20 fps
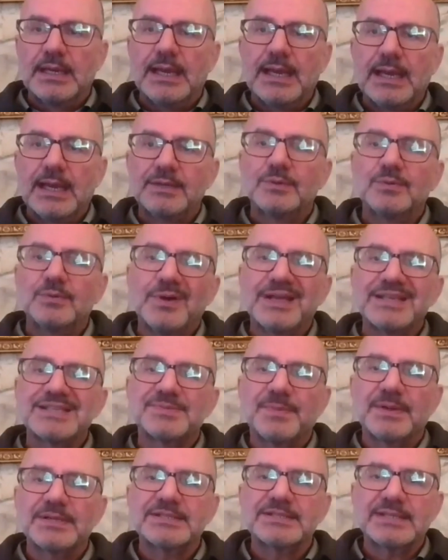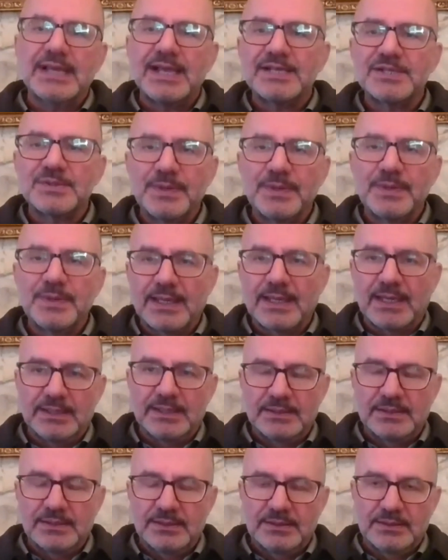and do as much as we
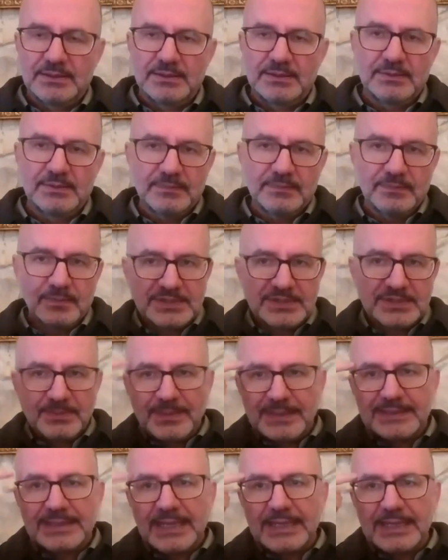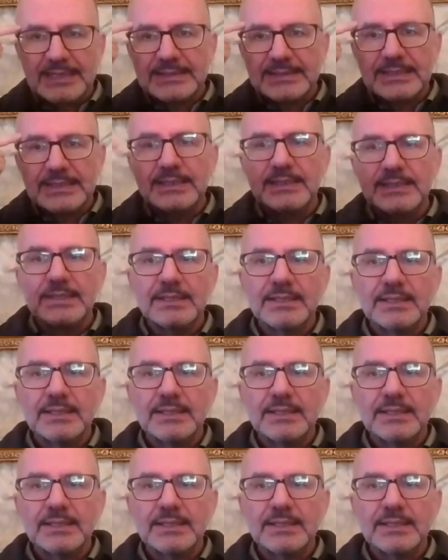can for the mentality,